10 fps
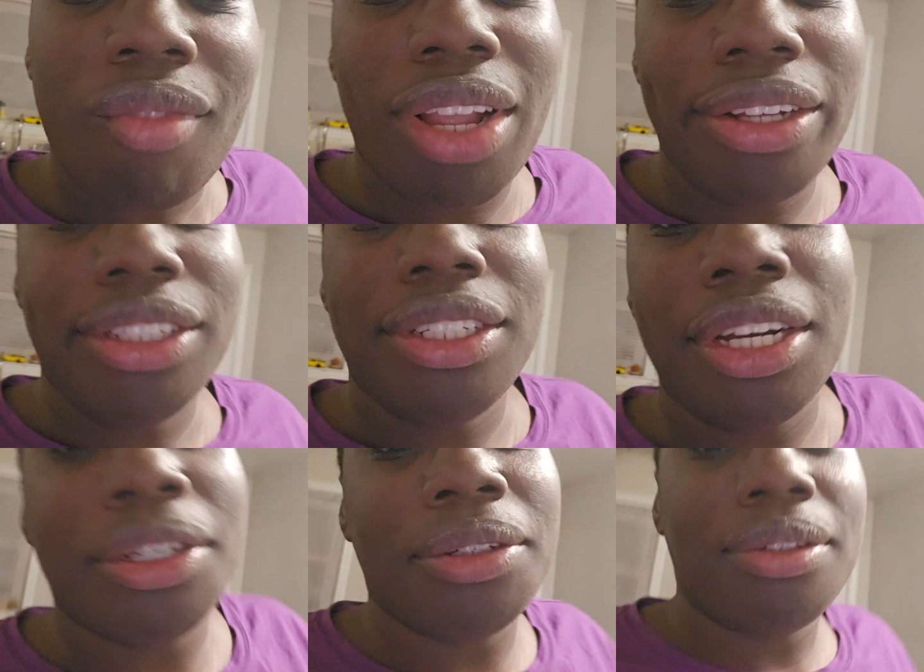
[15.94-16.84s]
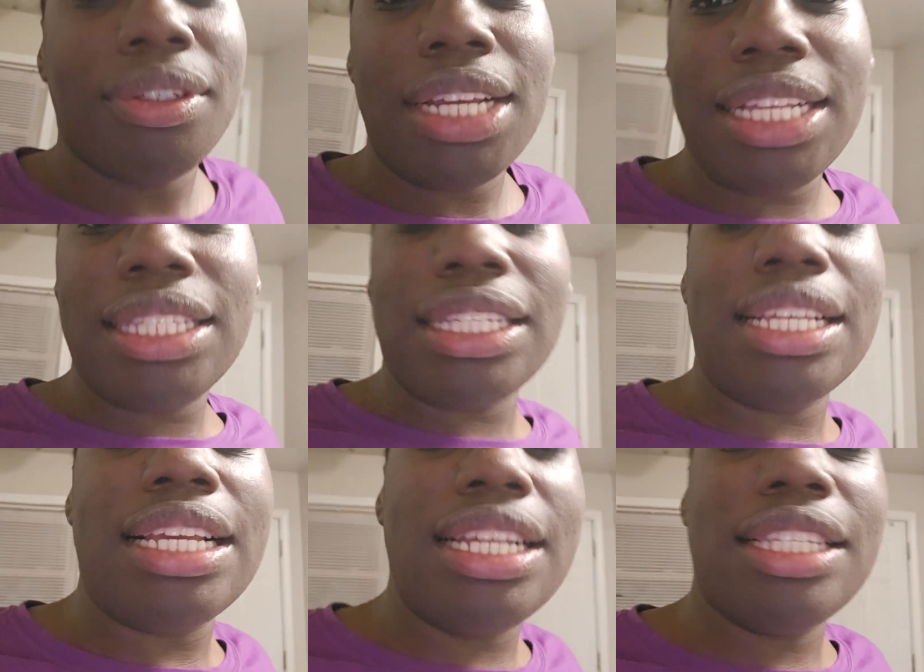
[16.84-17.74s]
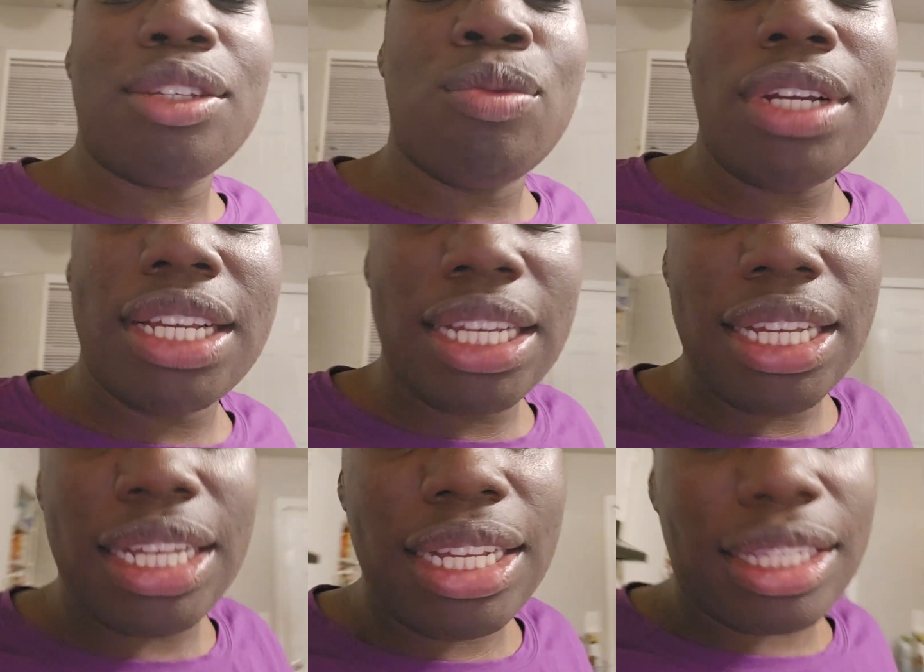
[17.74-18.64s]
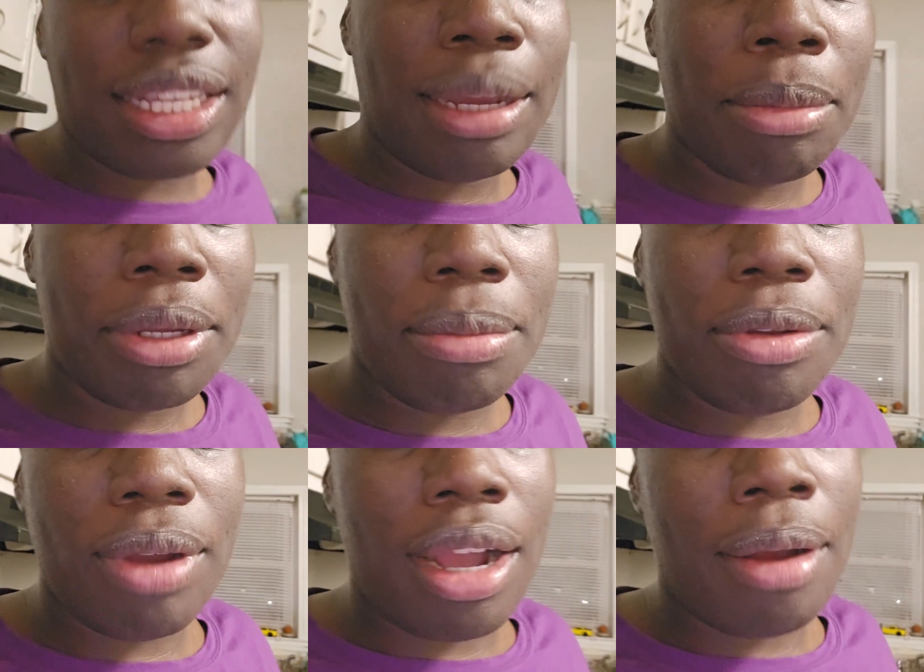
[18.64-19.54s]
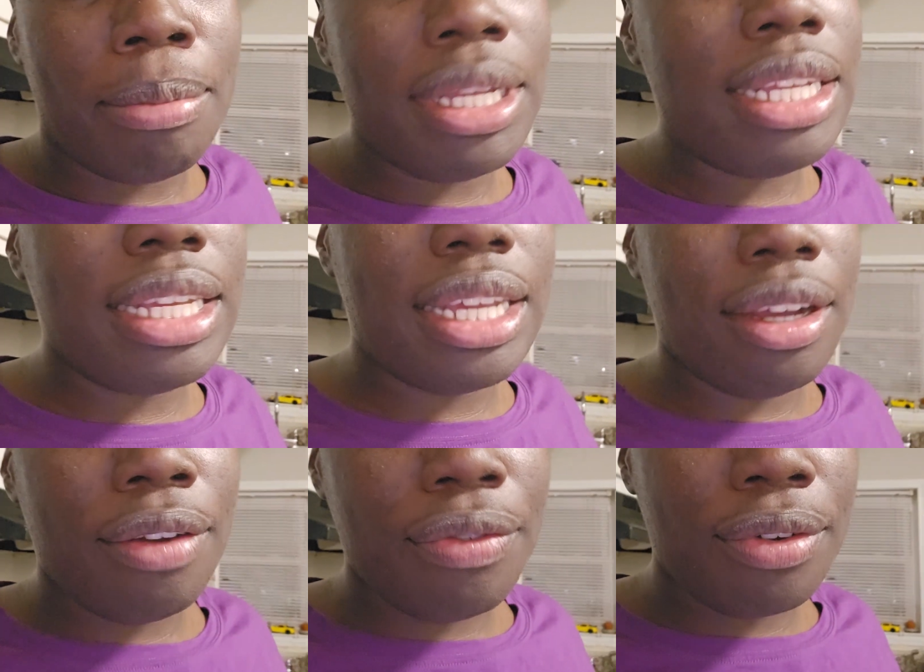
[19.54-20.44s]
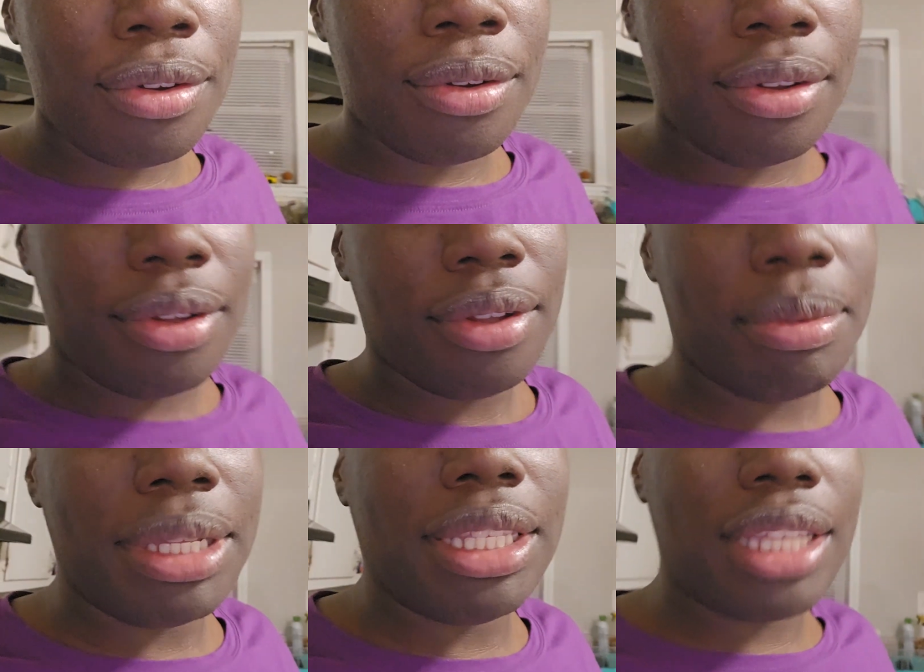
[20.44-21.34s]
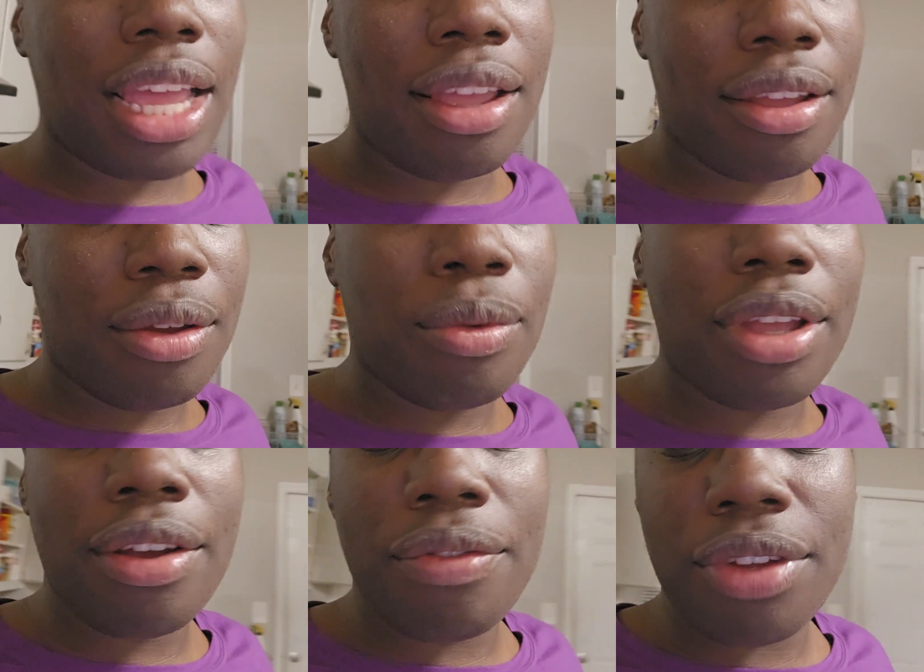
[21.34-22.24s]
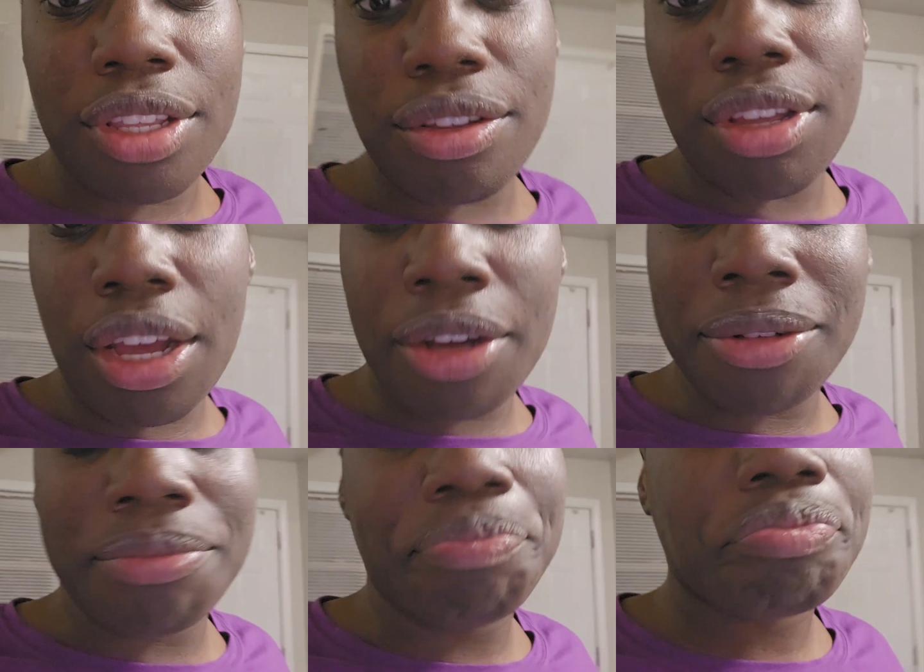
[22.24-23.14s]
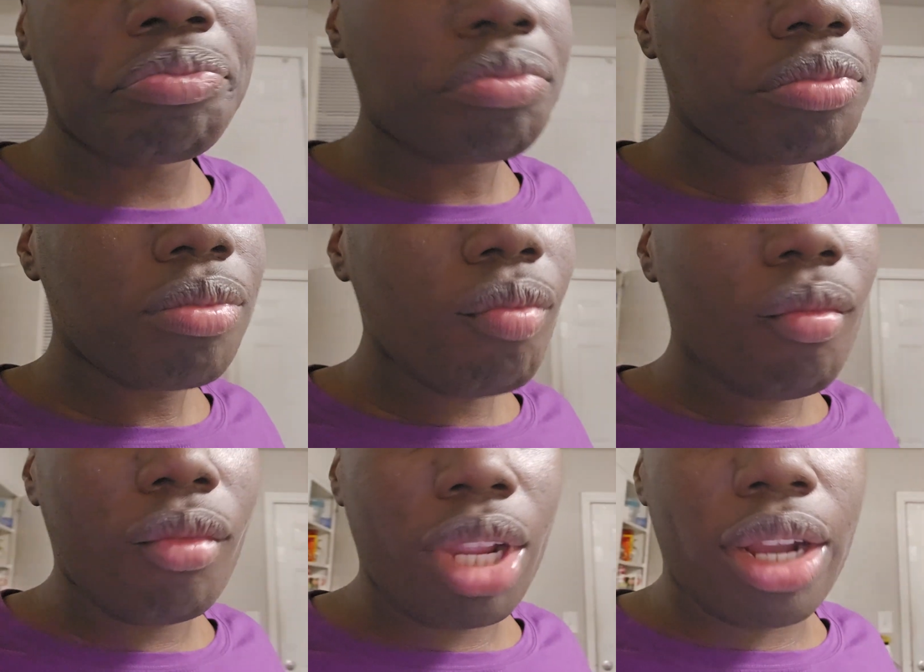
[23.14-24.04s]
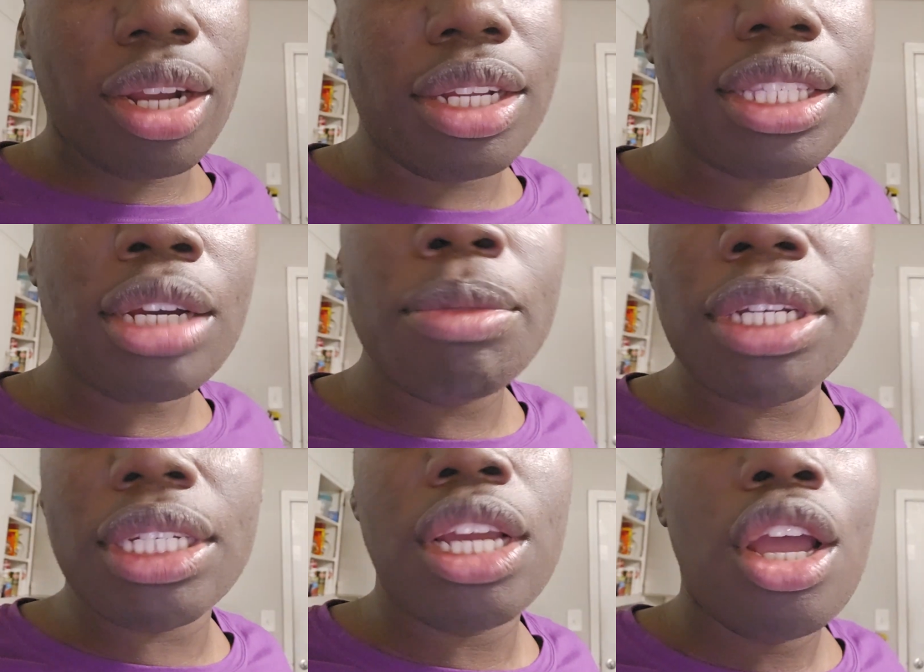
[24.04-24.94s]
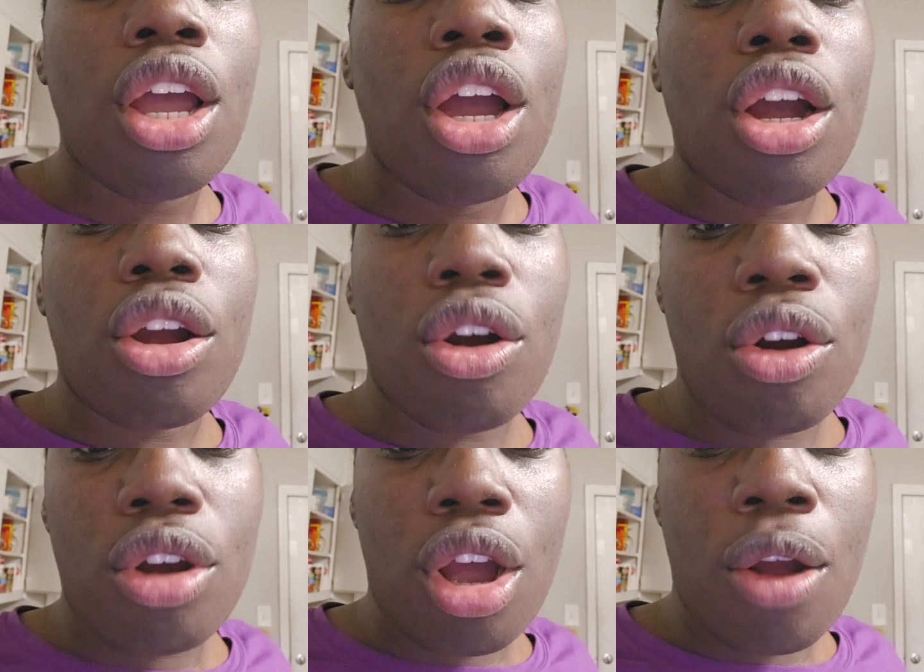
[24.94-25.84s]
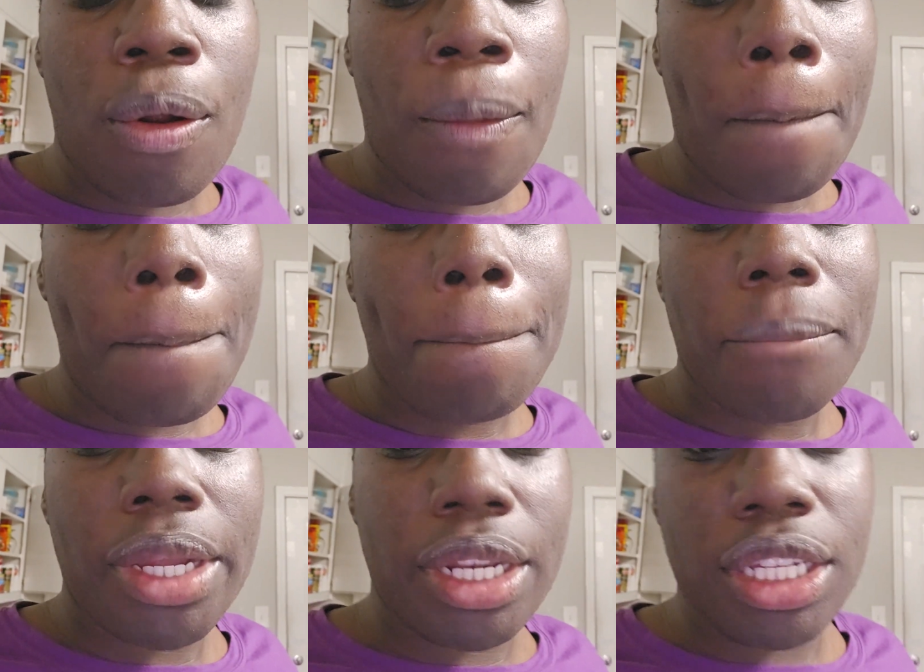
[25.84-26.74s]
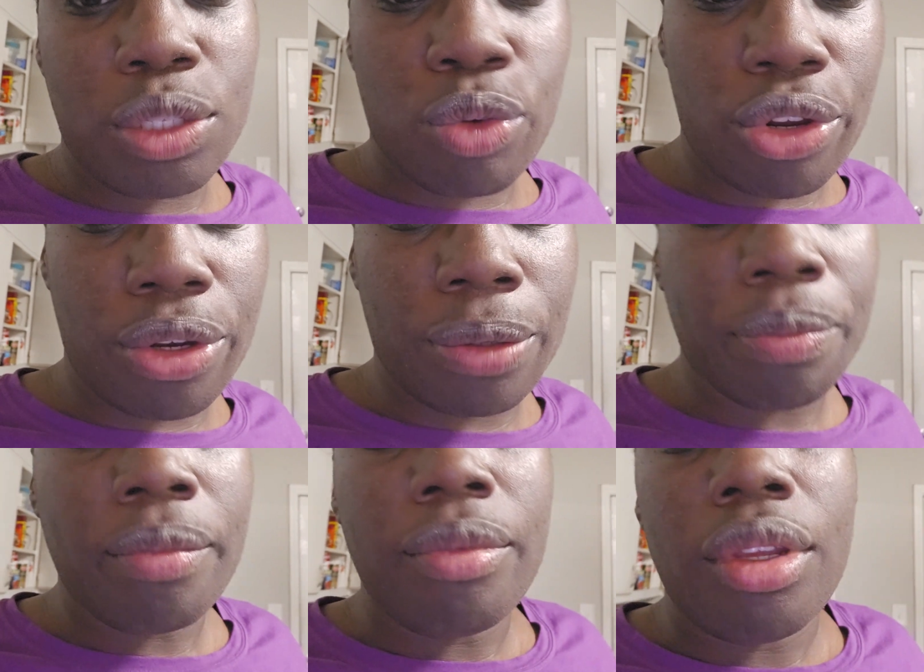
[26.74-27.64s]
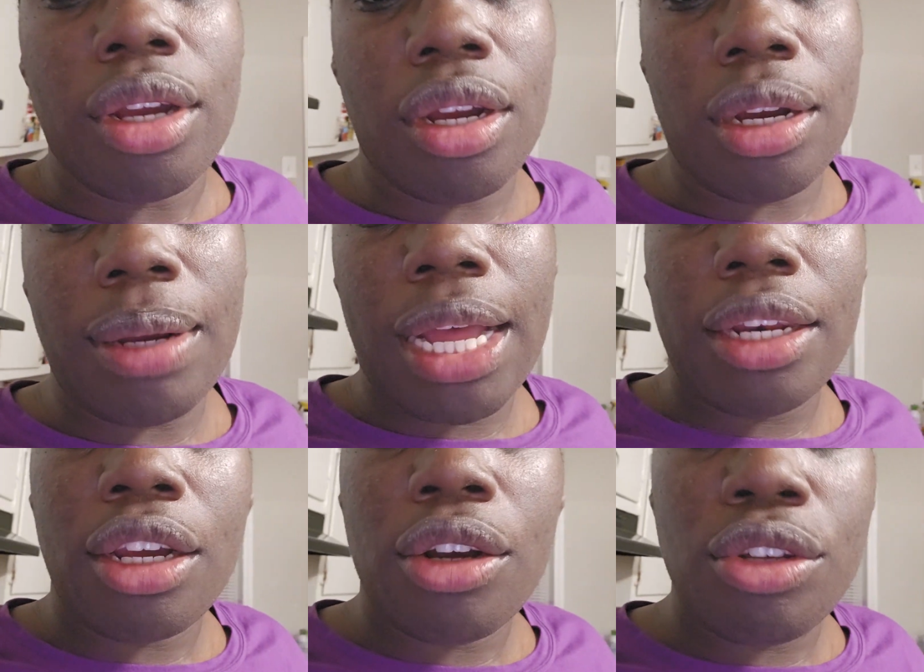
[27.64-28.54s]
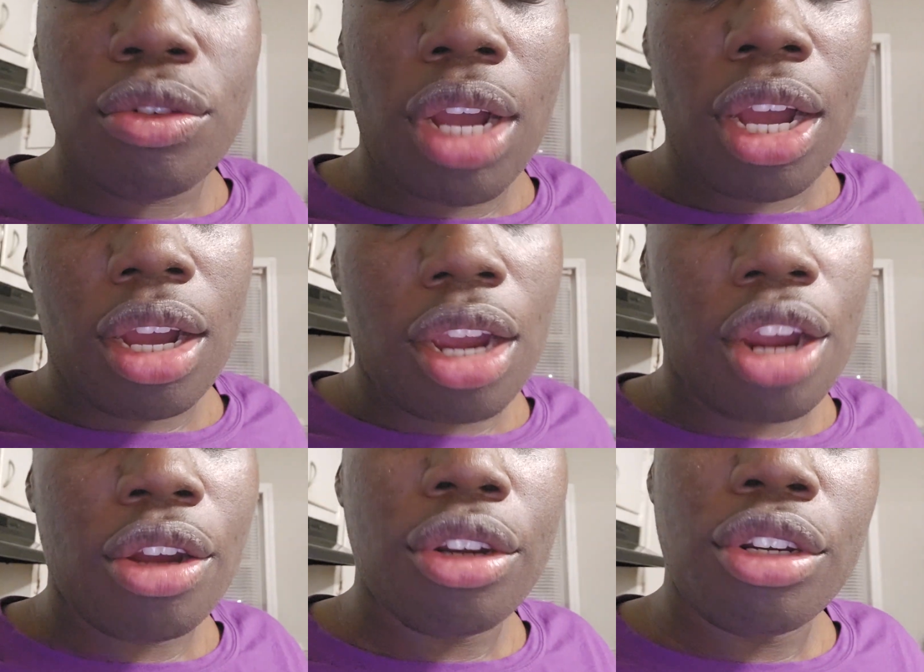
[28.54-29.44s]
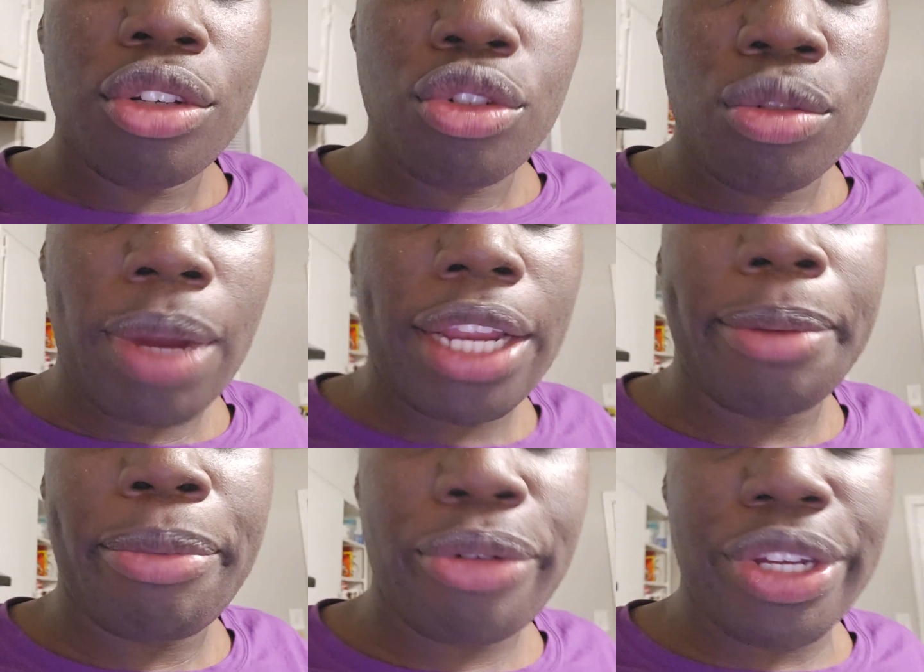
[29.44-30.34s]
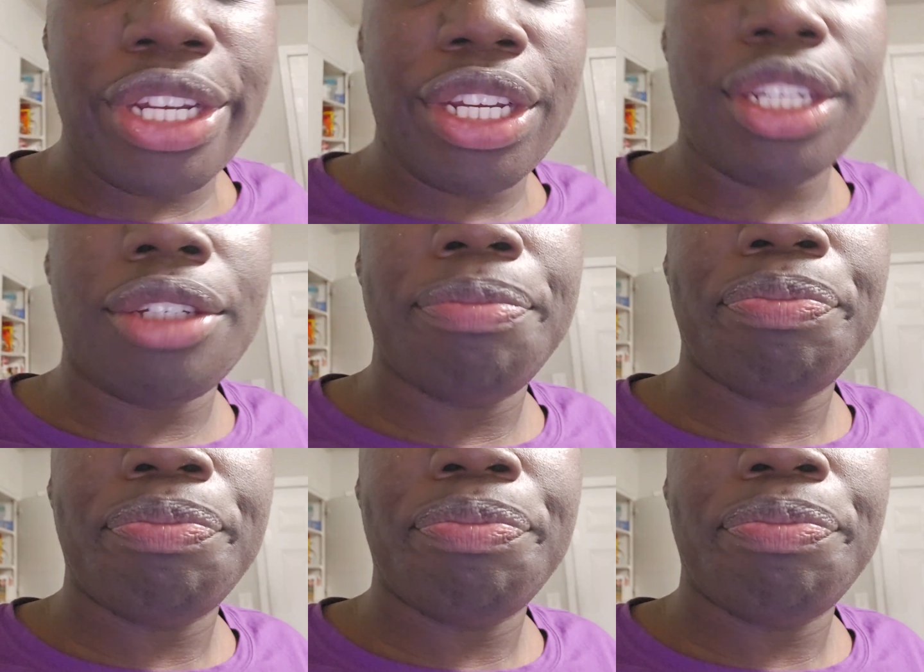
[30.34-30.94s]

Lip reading: You know, Easter weekend is coming up. You all be careful. Be safe wherever you go. Cause so much going on in this world. I know you all heard on the news about the bridge